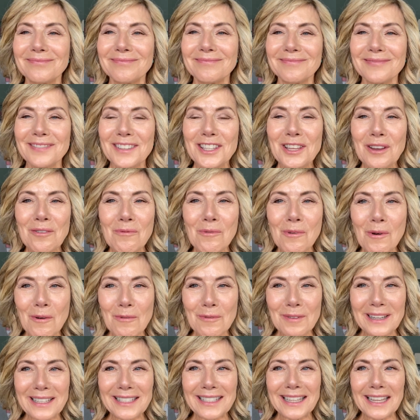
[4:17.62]
So what we
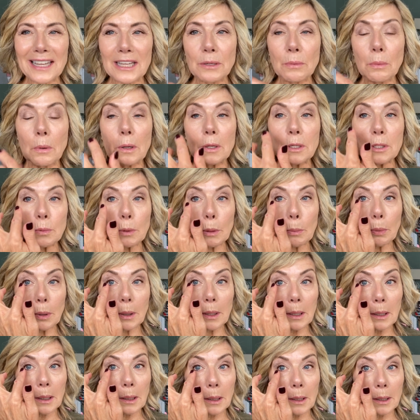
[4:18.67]
did was we put a
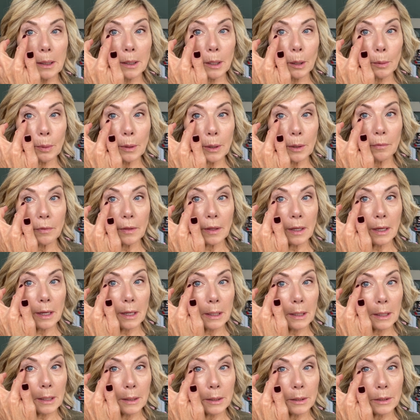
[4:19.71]
little bit of the
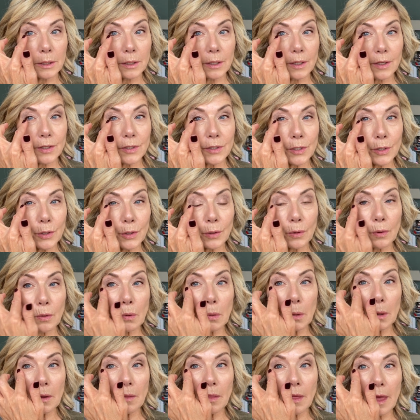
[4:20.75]
eyeliner just in the
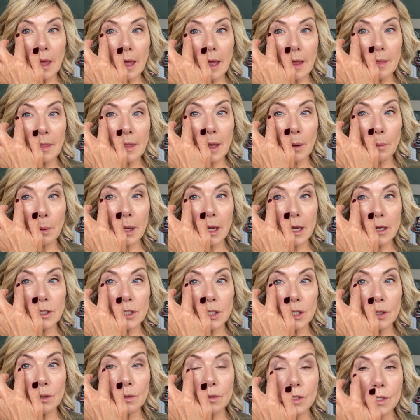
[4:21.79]
corner there, and now we're going to
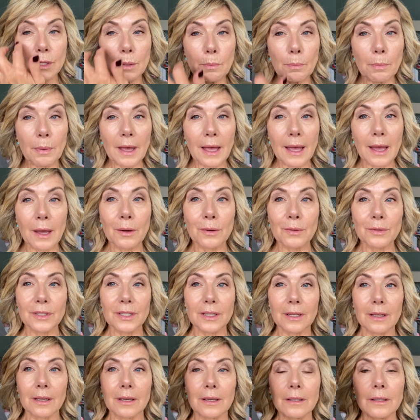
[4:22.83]
use the
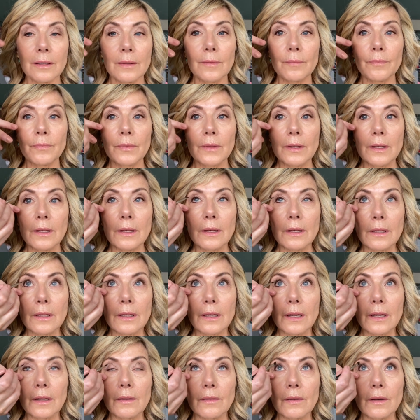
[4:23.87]
powder
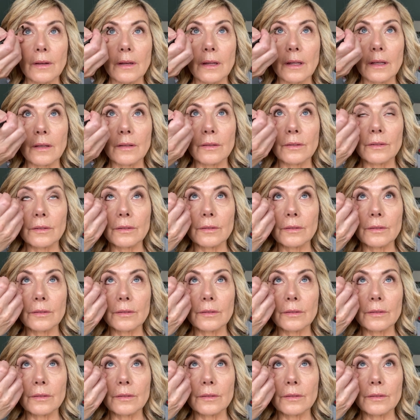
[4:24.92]
underneath.